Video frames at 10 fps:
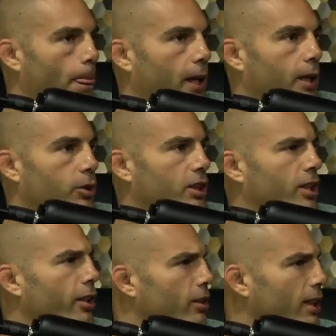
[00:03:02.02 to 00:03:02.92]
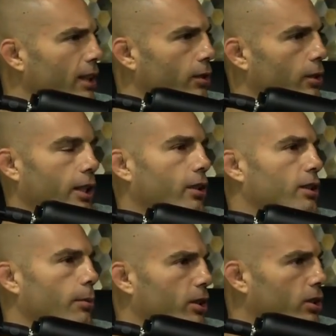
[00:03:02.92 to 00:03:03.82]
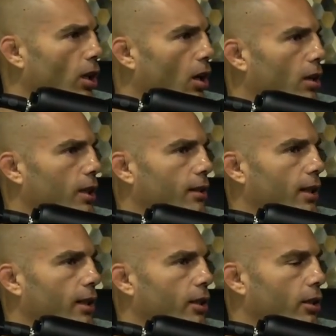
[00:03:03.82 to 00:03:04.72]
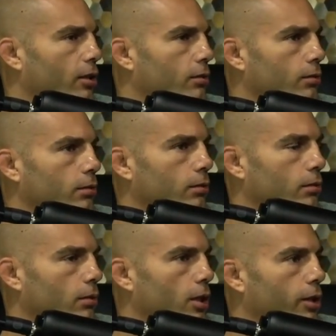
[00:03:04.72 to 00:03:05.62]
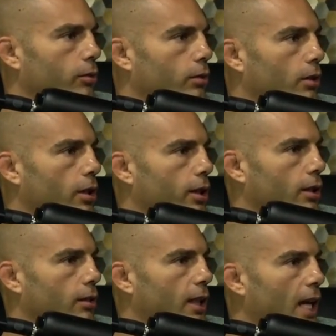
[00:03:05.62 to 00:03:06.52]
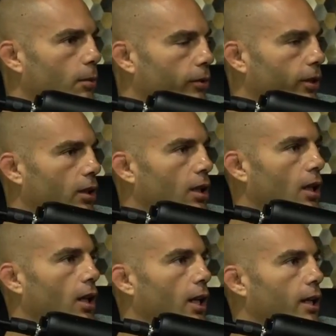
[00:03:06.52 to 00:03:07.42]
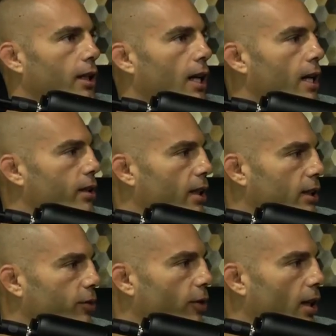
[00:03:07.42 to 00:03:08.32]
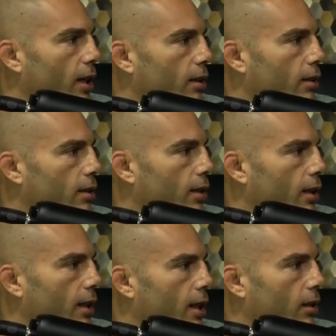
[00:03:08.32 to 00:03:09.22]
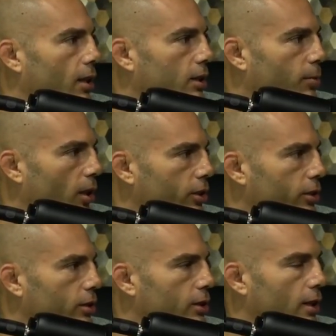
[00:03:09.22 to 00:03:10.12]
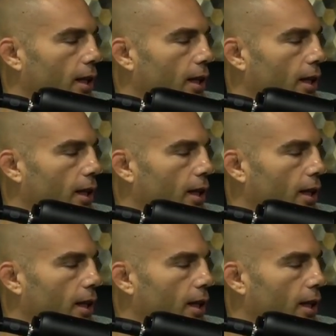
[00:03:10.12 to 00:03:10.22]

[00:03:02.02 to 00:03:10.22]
And it was just hearsay, not hearsay, but just talk and like you know, nothing nothing came of it. And then I had the next fight, and I had a lot of sponsors.